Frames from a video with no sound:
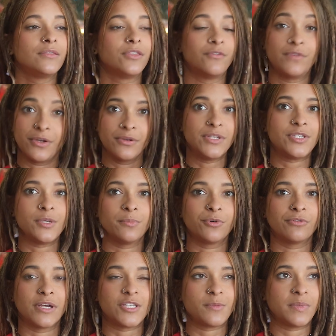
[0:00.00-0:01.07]
The very
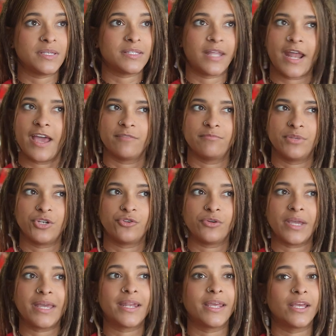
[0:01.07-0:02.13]
simple recipes that I have been
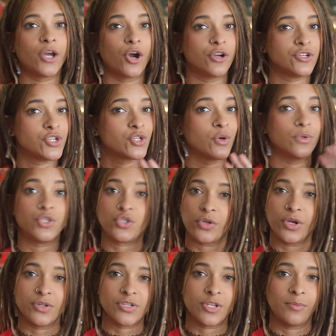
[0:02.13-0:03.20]
creating are just going
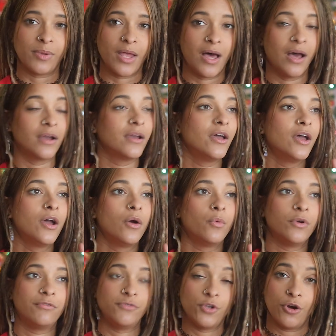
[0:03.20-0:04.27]
straight onto the blog
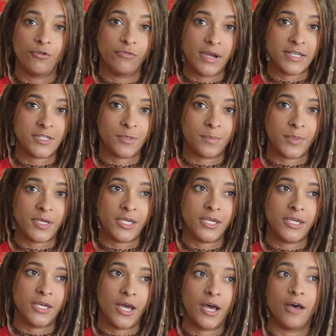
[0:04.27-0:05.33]
with no recipe
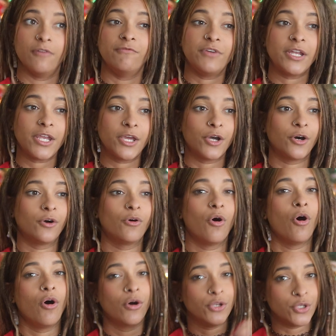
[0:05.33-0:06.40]
uh, video
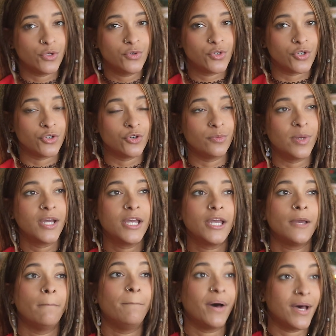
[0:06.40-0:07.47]
on YouTube.
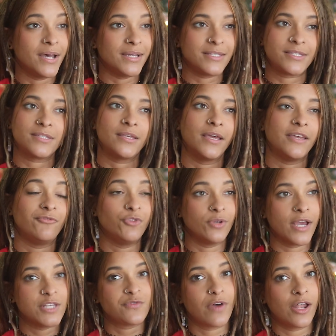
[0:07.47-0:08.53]
But if you
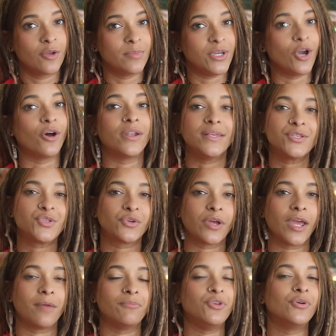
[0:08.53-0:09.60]
guys follow me on
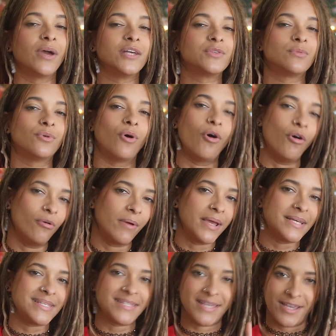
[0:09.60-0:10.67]
Instagram, you guys will
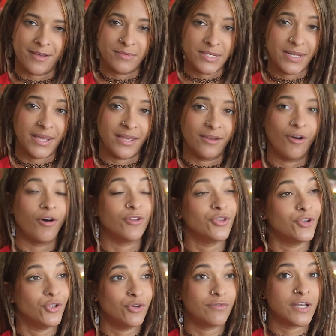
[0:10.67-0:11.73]
always stay up to date on
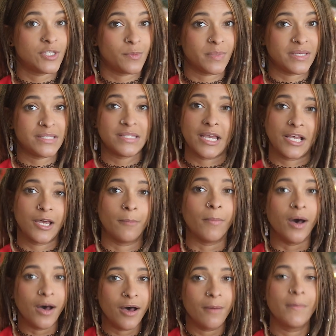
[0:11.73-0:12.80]
the new recipes that come
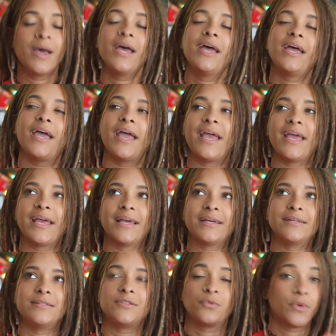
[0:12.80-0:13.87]
up
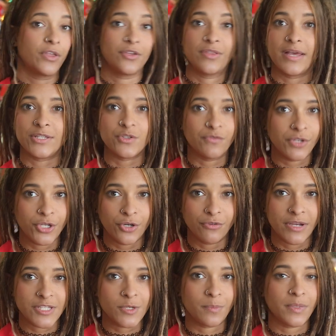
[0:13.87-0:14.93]
and whether that's a video
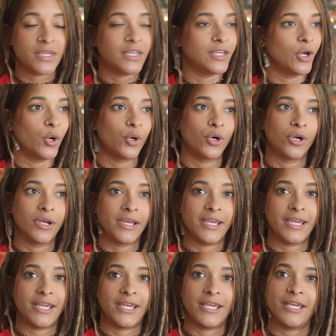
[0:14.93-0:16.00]
recipe or
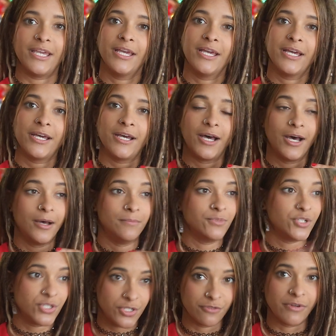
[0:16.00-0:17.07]
a um,
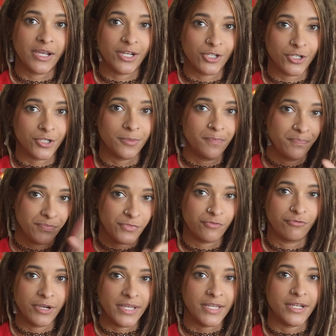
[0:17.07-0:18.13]
just a regular
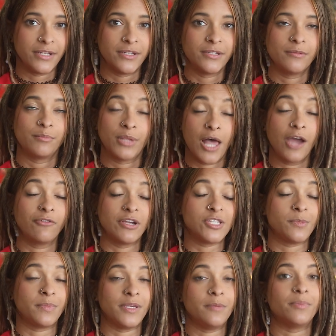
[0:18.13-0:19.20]
written blog
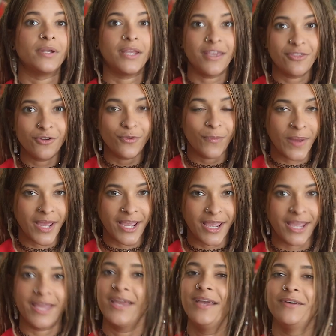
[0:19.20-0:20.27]
recipe. But either
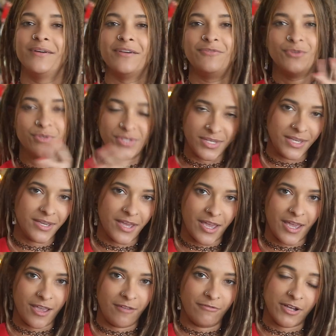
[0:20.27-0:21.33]
way, if you see
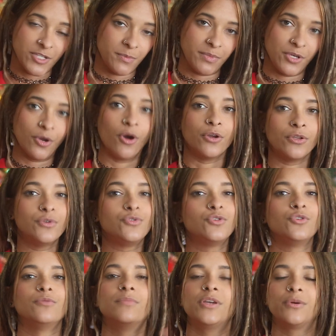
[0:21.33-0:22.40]
a recipe on
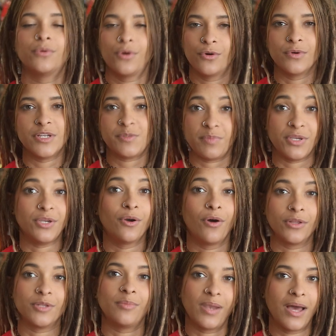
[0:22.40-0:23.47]
YouTube, it will always be
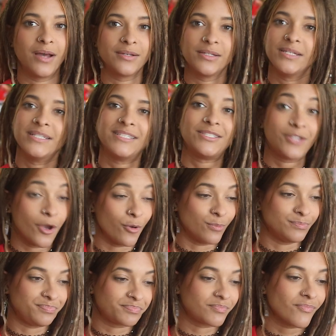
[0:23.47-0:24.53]
on the blog. So
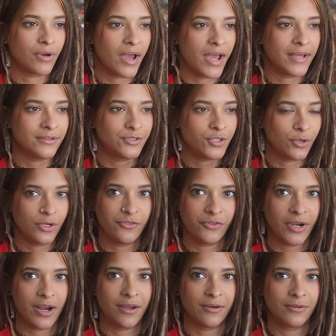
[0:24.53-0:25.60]
I totally
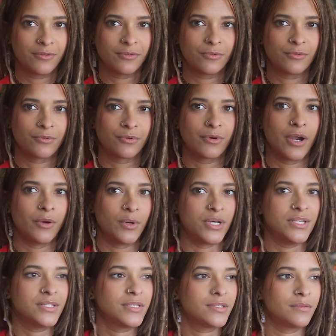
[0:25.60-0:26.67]
forgot where I
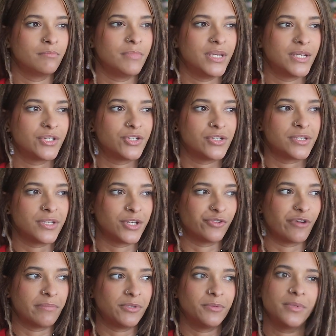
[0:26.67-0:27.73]
was. Mia just
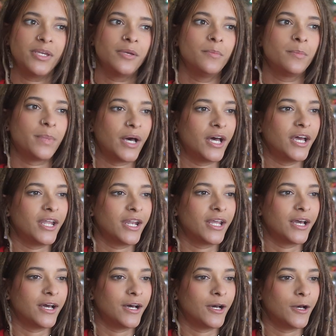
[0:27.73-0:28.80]
interrupted me. But
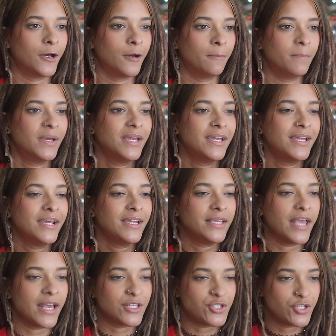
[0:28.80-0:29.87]
um,
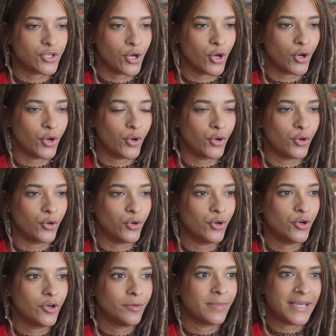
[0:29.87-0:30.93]
yeah, so
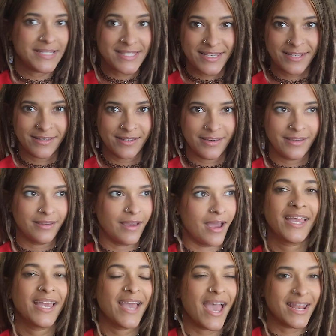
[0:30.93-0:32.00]
basically
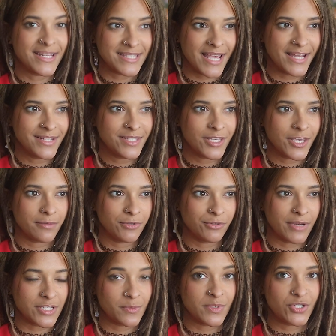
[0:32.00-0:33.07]
I decided to keep the
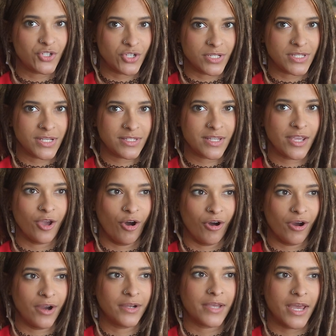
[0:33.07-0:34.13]
recipes just as they
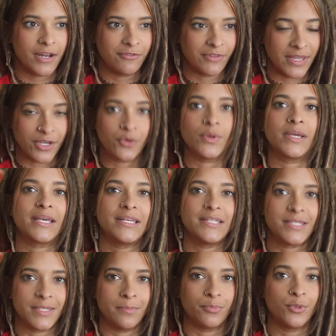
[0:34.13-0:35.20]
are, kind of like quick and
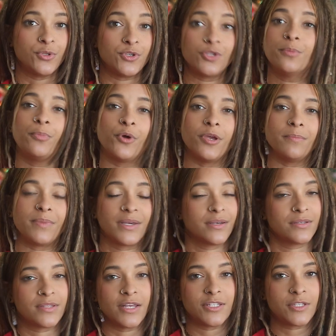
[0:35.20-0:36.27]
simple and to the point
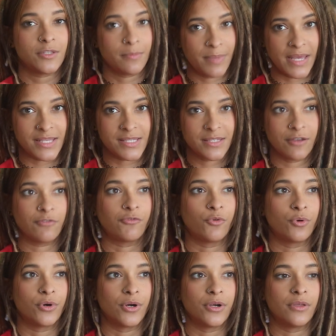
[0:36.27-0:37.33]
because that's the best
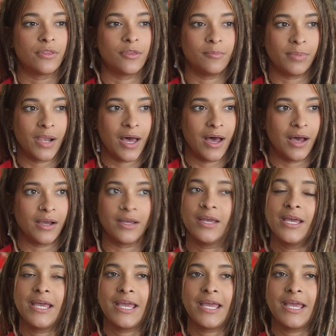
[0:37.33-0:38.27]
for the blog